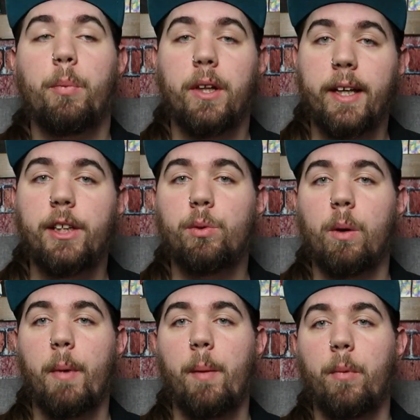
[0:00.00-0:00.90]
Please
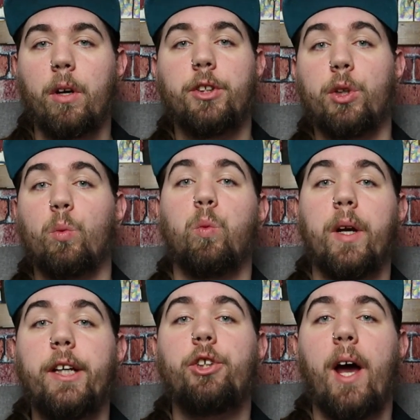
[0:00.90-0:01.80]
remember to
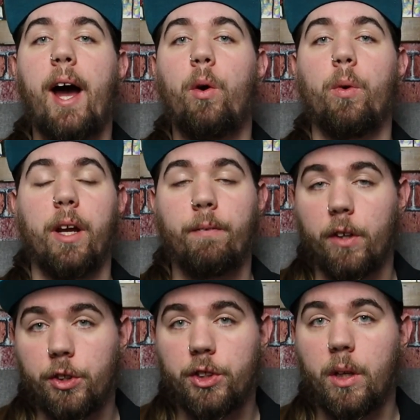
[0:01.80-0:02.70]
reach out if
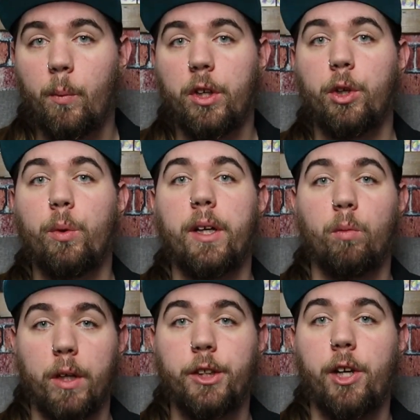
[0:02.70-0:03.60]
there's someone you
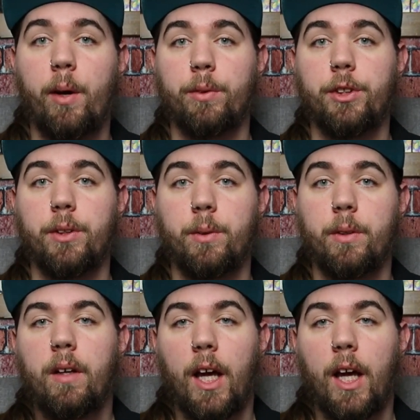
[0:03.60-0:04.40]
can reach out to.